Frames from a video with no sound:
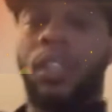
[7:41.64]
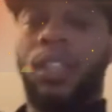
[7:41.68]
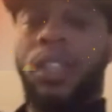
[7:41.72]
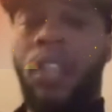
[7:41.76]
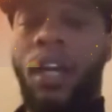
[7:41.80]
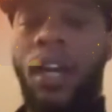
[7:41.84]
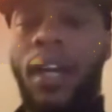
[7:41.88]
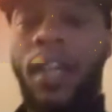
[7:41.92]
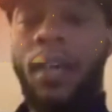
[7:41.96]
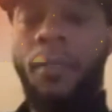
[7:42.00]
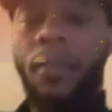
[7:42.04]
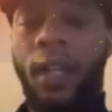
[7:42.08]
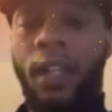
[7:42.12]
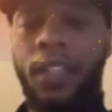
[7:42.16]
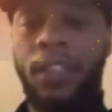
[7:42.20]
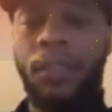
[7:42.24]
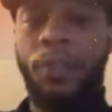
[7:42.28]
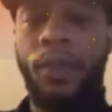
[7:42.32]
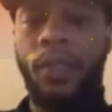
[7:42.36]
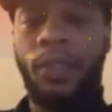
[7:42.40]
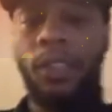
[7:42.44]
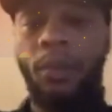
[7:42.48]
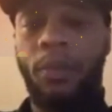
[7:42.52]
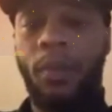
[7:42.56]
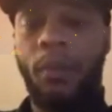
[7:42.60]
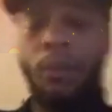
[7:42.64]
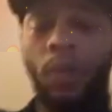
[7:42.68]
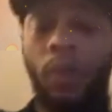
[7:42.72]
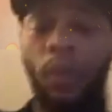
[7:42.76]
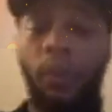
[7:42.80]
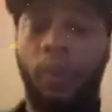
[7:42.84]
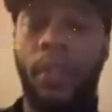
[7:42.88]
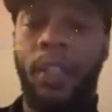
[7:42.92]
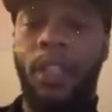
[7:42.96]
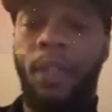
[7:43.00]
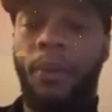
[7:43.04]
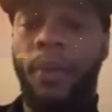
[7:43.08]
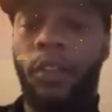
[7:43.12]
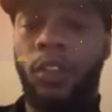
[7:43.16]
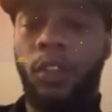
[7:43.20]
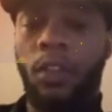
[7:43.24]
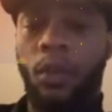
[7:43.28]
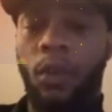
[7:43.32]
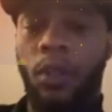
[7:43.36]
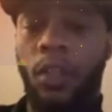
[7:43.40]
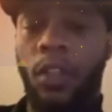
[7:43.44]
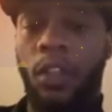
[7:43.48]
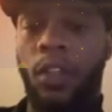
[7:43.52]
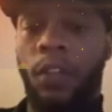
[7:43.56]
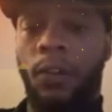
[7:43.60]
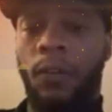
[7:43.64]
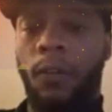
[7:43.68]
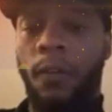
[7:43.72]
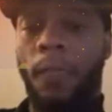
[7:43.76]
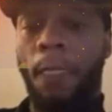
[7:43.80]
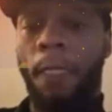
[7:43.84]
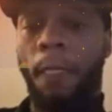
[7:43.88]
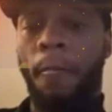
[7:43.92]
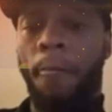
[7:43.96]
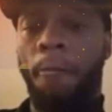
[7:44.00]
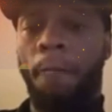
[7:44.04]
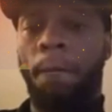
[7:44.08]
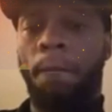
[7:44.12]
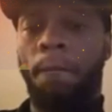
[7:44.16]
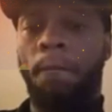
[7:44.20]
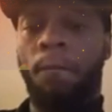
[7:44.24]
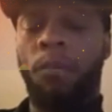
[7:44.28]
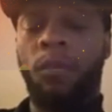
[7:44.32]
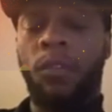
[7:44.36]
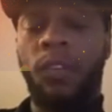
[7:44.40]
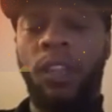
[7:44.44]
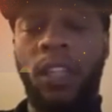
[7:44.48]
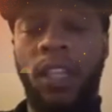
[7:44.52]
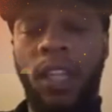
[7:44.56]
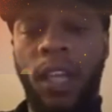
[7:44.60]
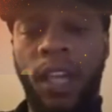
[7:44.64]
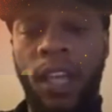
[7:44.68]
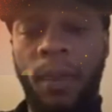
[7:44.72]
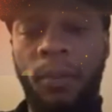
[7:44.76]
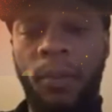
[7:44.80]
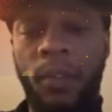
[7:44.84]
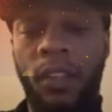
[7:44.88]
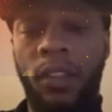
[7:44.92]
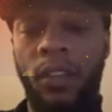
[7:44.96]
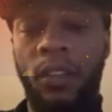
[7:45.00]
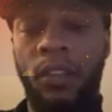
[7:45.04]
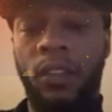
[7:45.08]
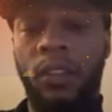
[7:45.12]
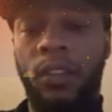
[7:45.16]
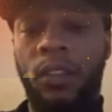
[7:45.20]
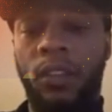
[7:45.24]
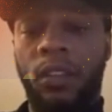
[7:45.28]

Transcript: Can y'all hear me? Because some people complaining about the audio. Can y'all hear me?